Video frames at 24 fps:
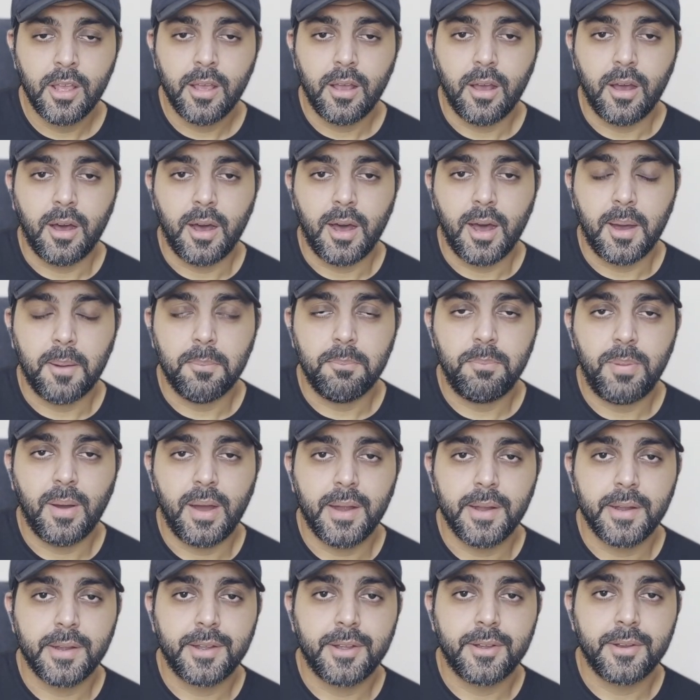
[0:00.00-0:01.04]

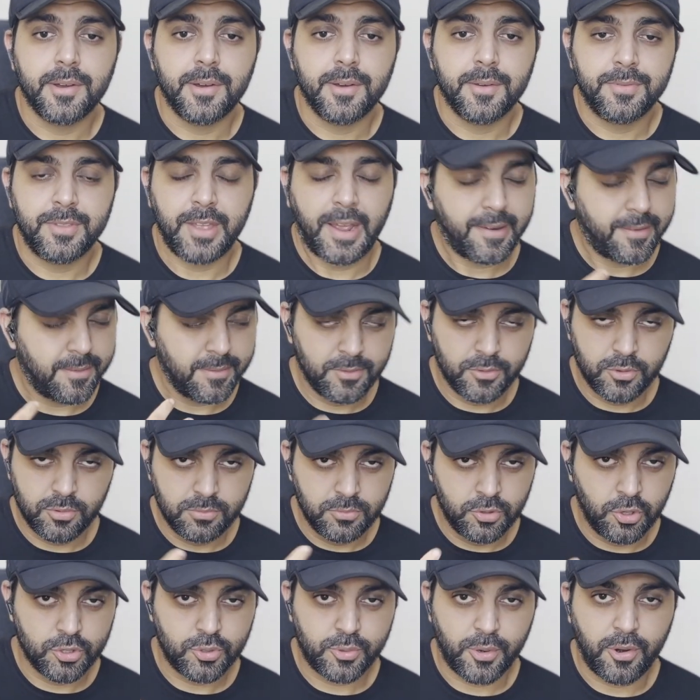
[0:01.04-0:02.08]
But that
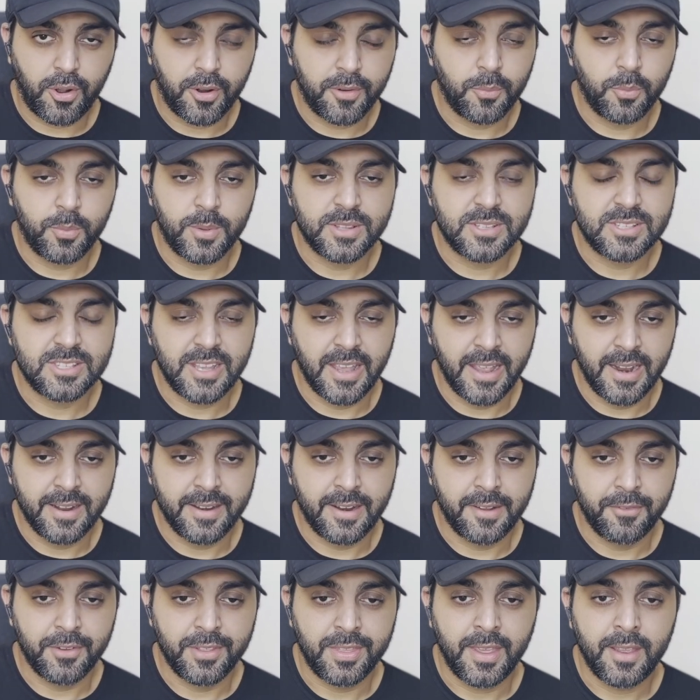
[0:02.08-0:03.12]
those are on with sale
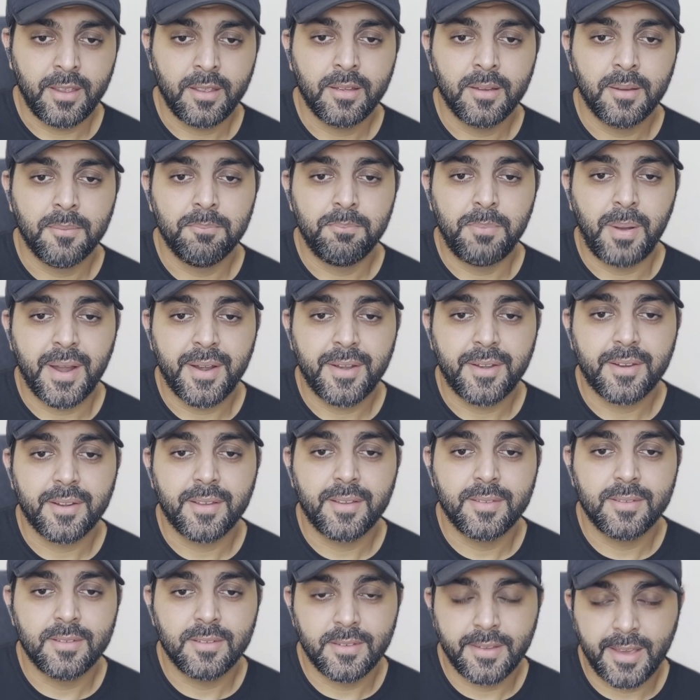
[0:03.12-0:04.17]
and everything. But
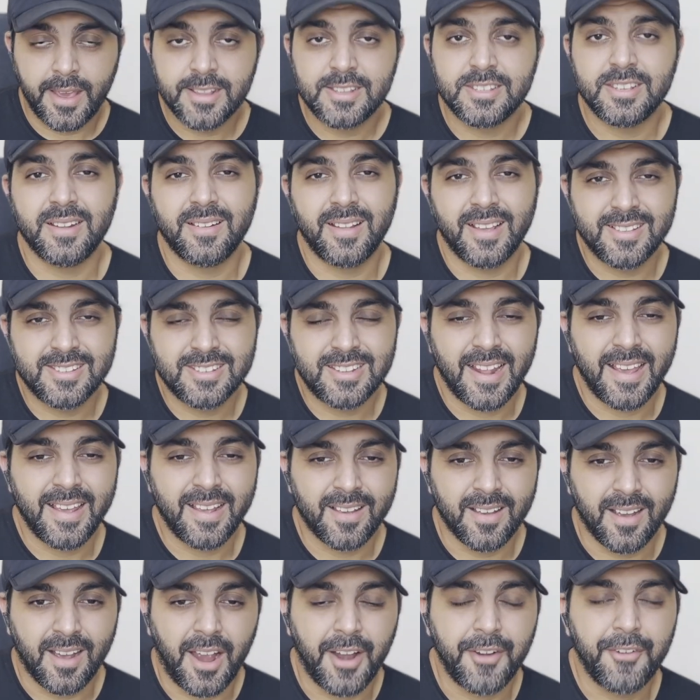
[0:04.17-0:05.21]
it's like
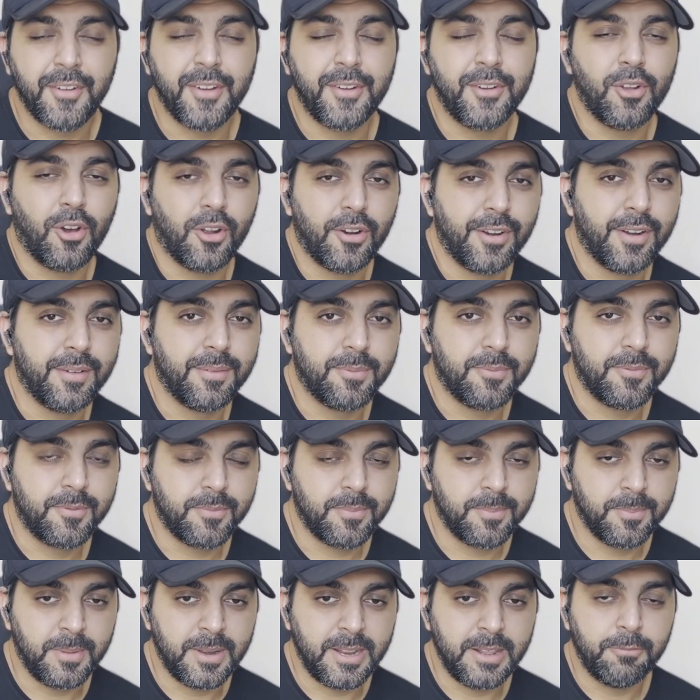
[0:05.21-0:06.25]
$100
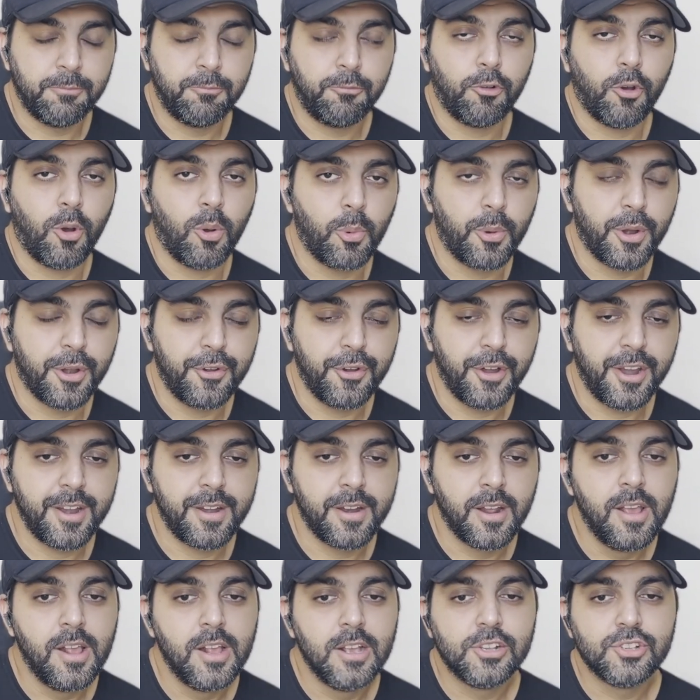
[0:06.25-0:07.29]
leap forward, right?
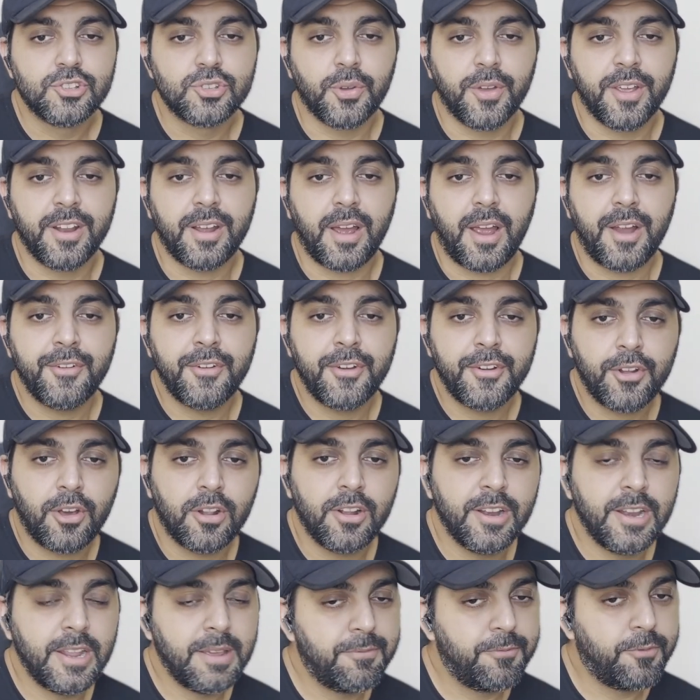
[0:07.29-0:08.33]
So in
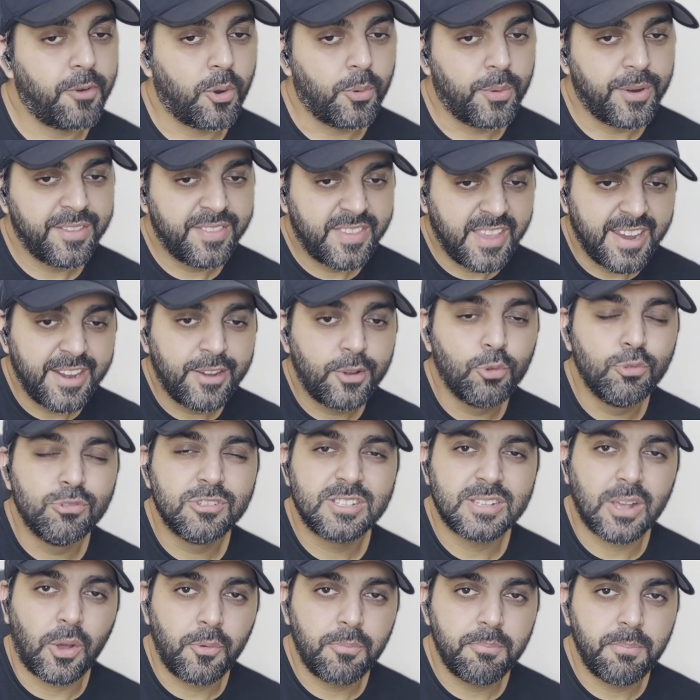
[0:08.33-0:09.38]
$100 leap forward, they do
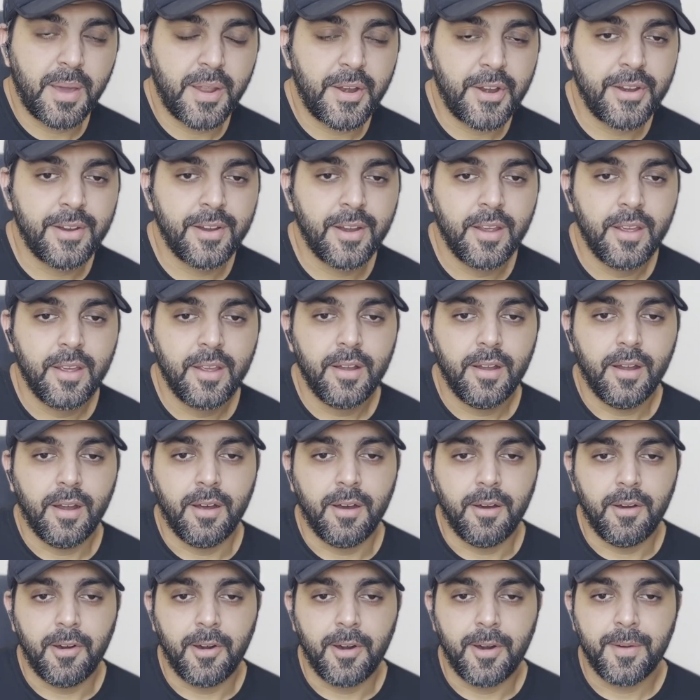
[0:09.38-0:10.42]
sound better.
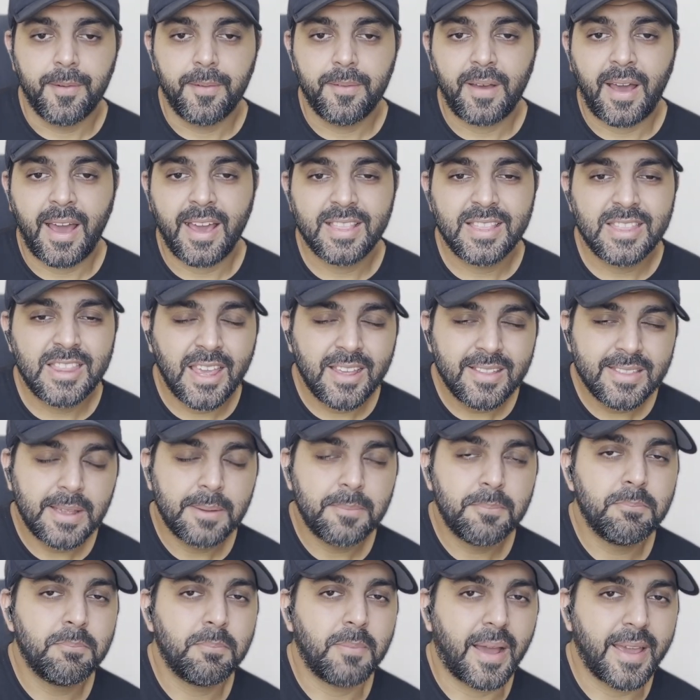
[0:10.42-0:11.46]
I think their
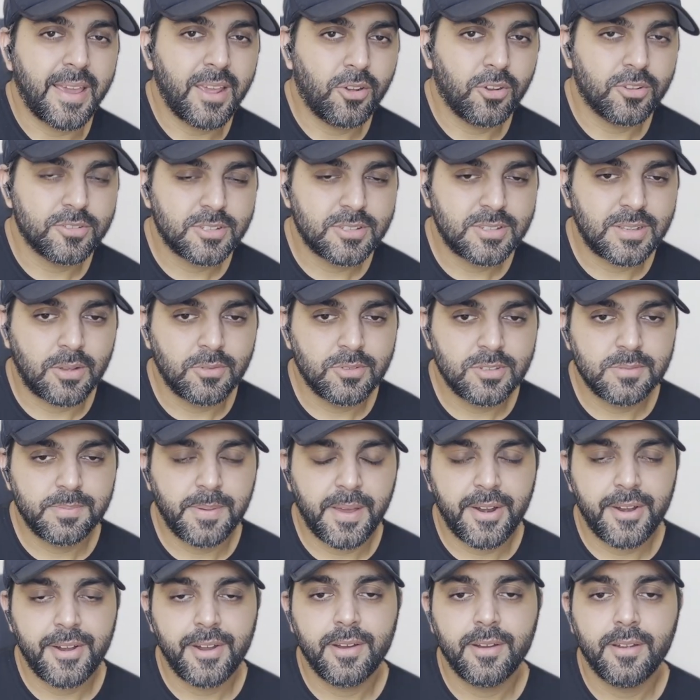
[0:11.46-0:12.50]
mic also sounds
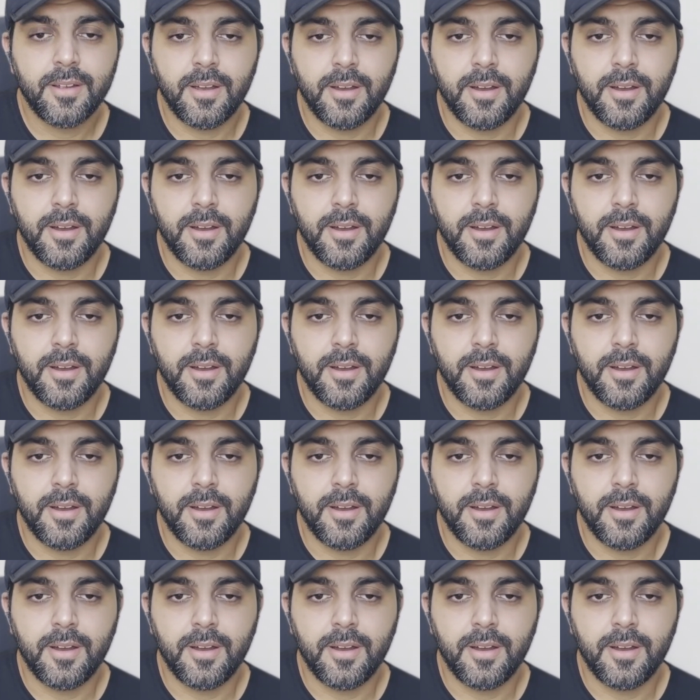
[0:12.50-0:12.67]
better.